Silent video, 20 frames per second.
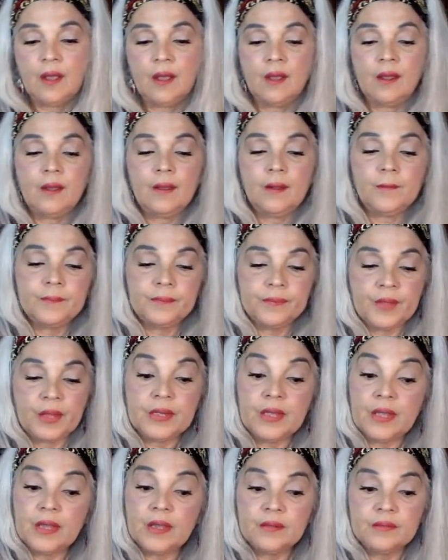Um,
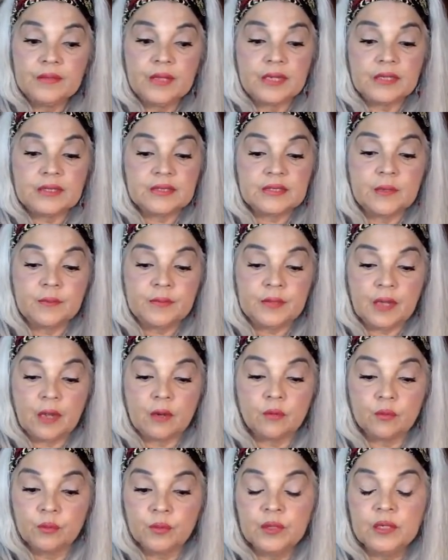again, that's something I
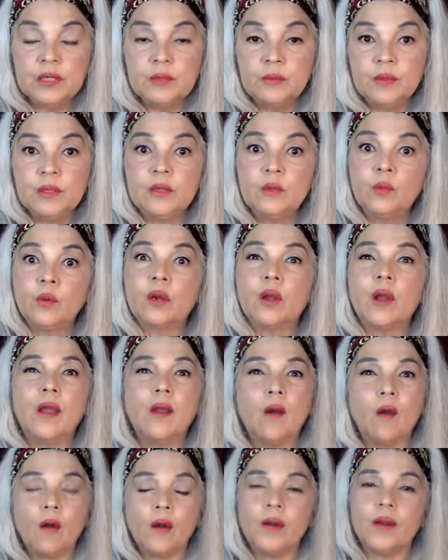really, really work
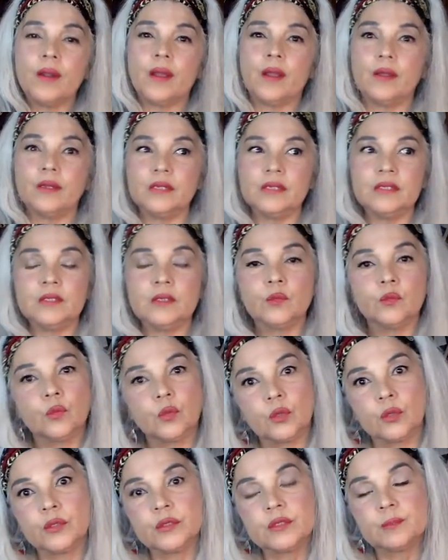hard at is the
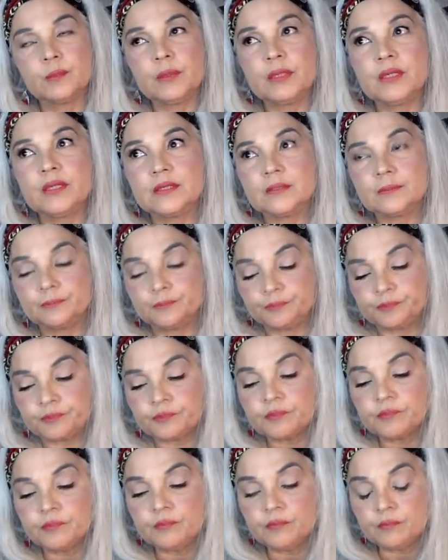words because
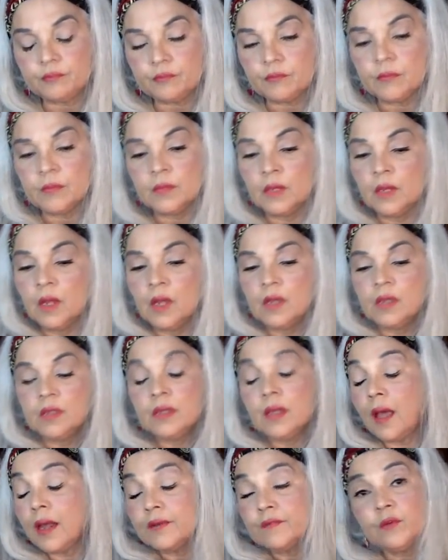
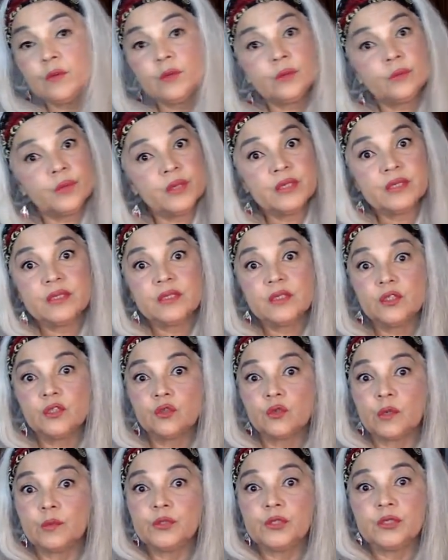not everyone reads the
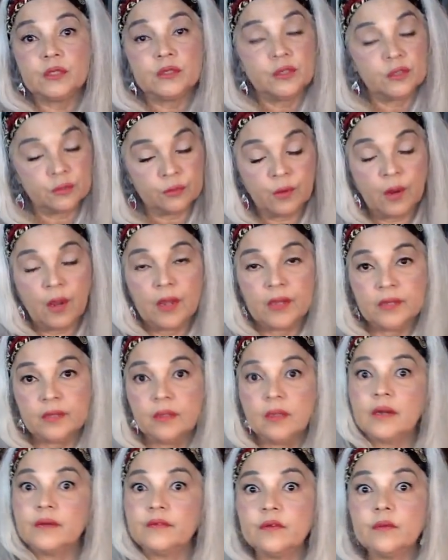description. You're right.
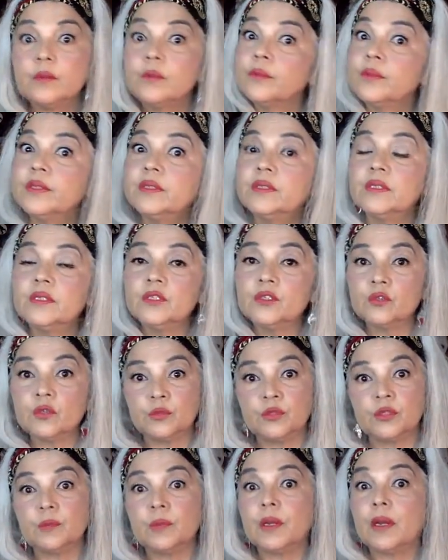Not everyone reads the
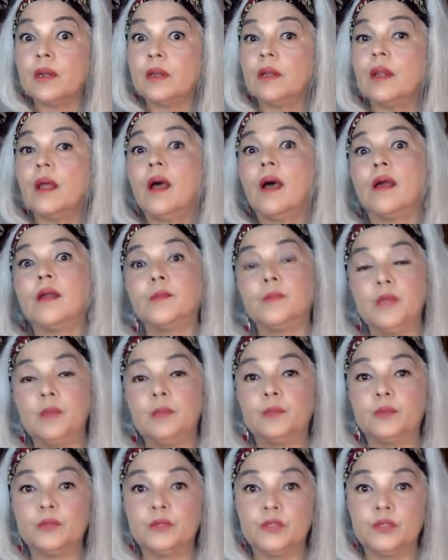description, but a lot of
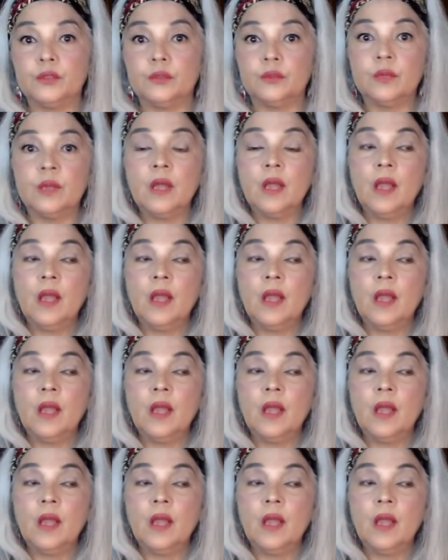people do.